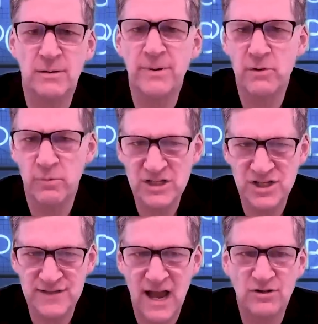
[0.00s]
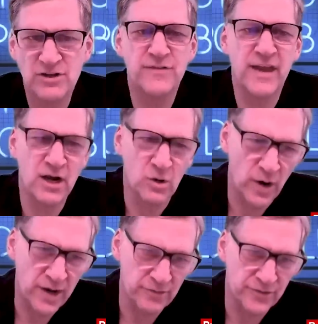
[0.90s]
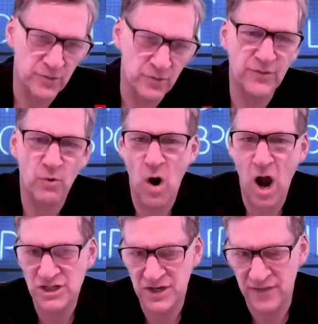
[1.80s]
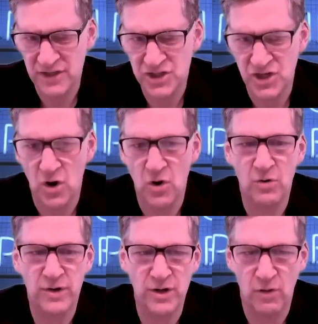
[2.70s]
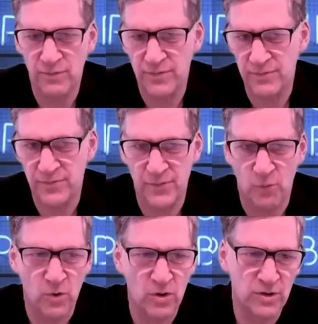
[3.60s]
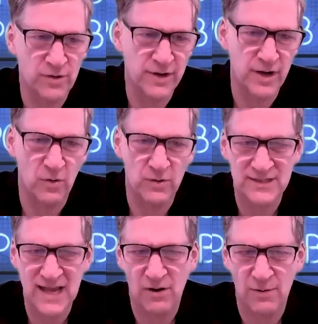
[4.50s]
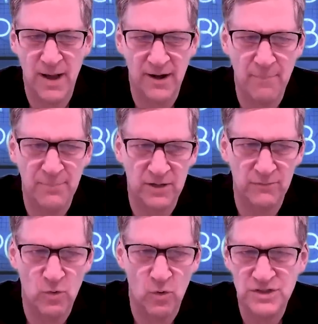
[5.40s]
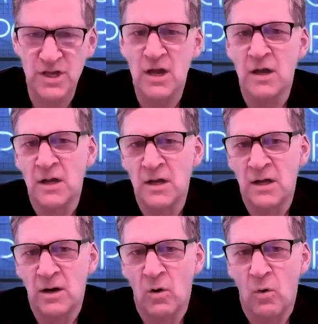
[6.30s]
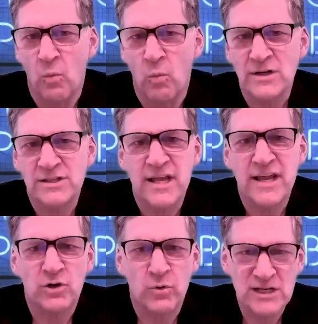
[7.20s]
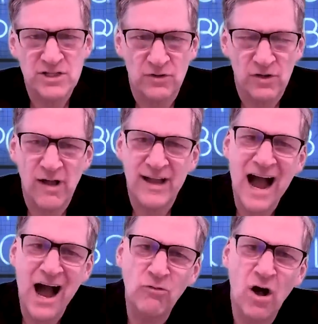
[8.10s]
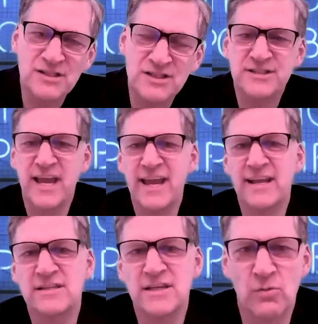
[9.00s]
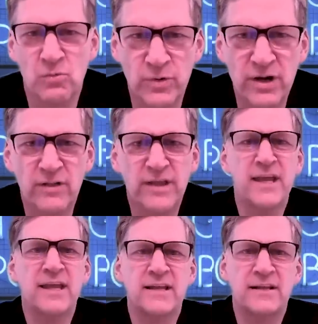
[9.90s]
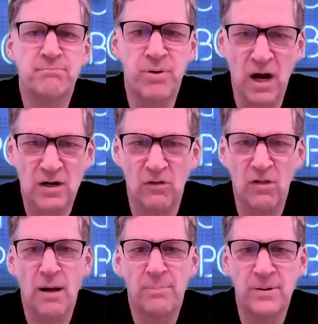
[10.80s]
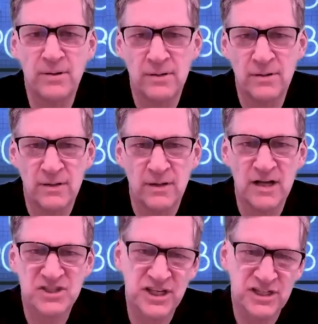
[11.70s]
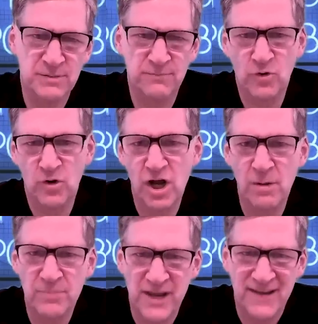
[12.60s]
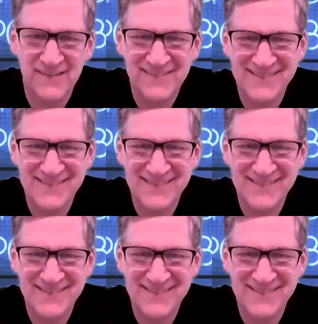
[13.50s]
Somebody reaches out to you, they hear what you're doing, they're watching the show, you know, the word, you know, is out about Epic, of course. What's the integration look like? How long does it take to really buckle up a system for a company?